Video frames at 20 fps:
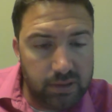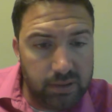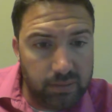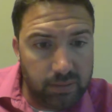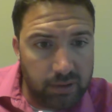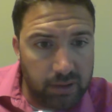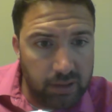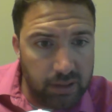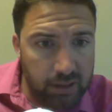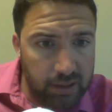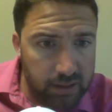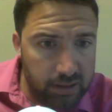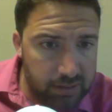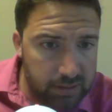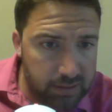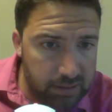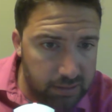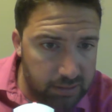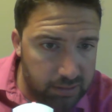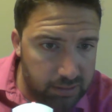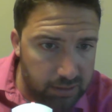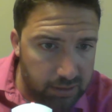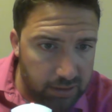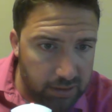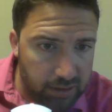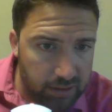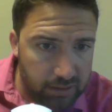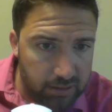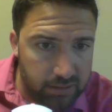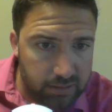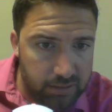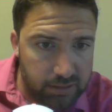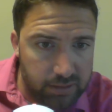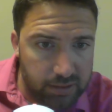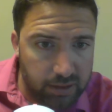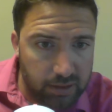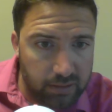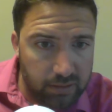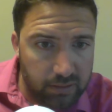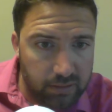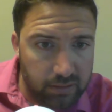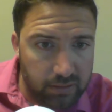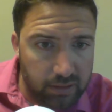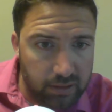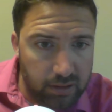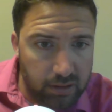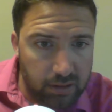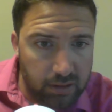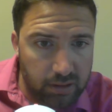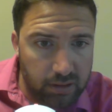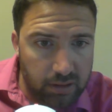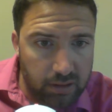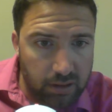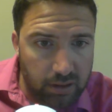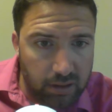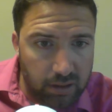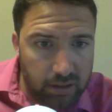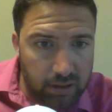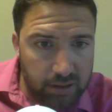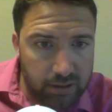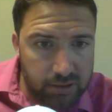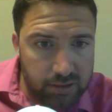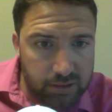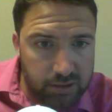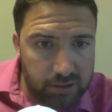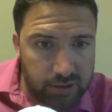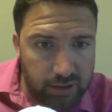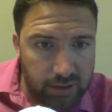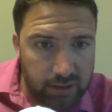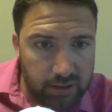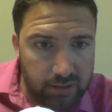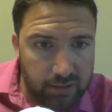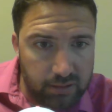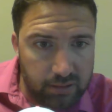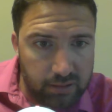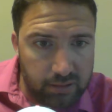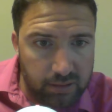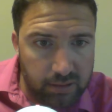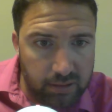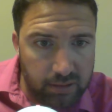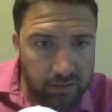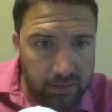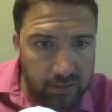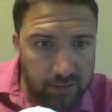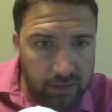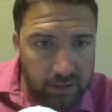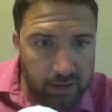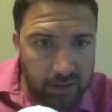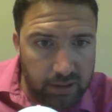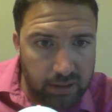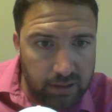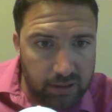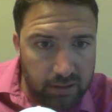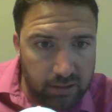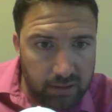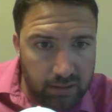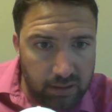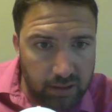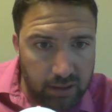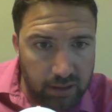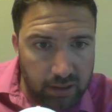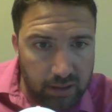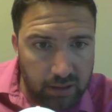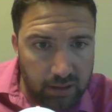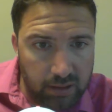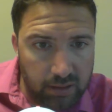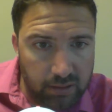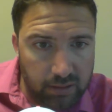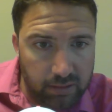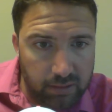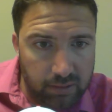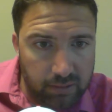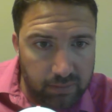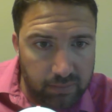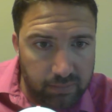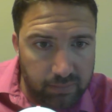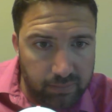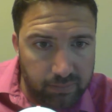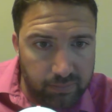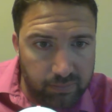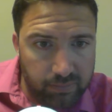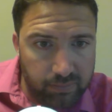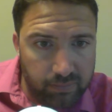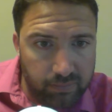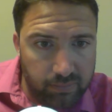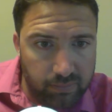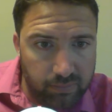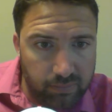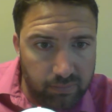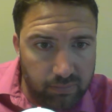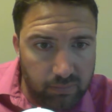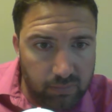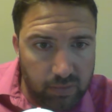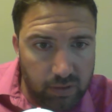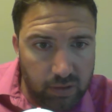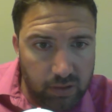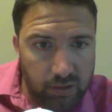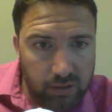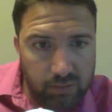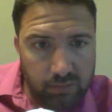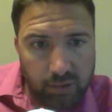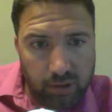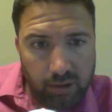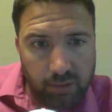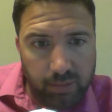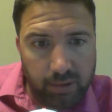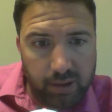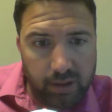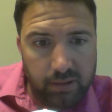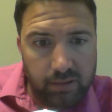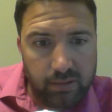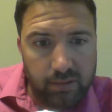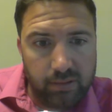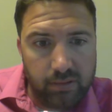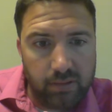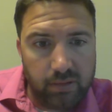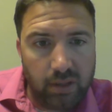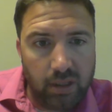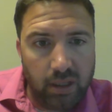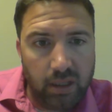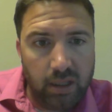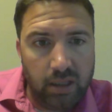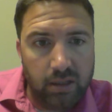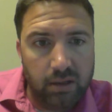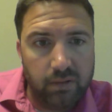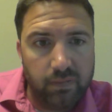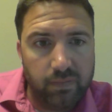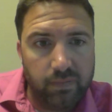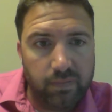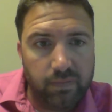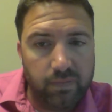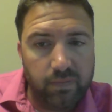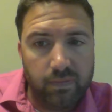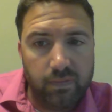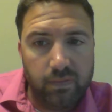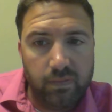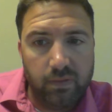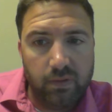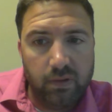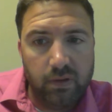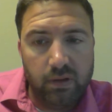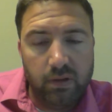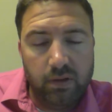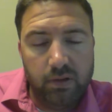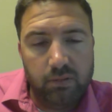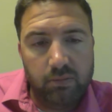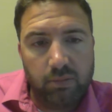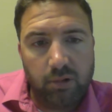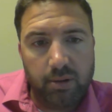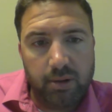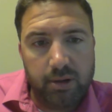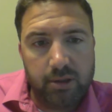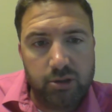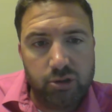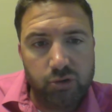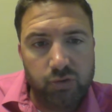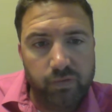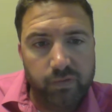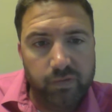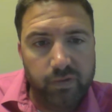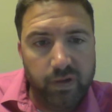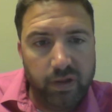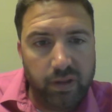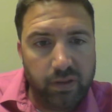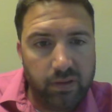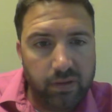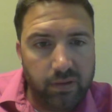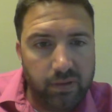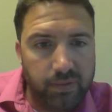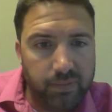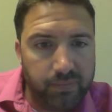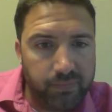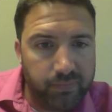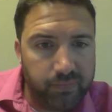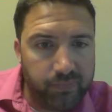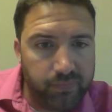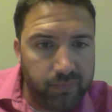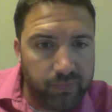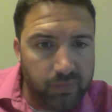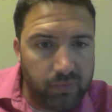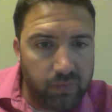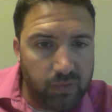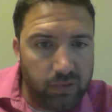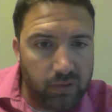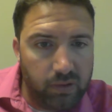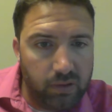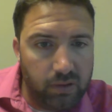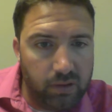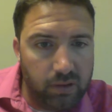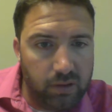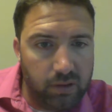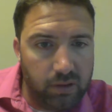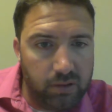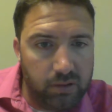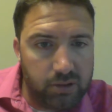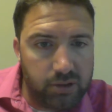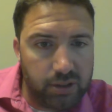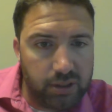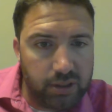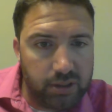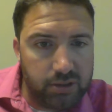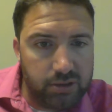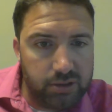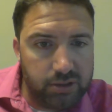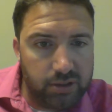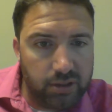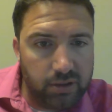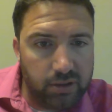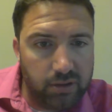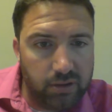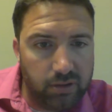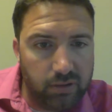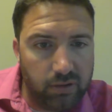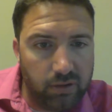where it triggered. So it just triggered here in probably about the end of June 5th. triggered just under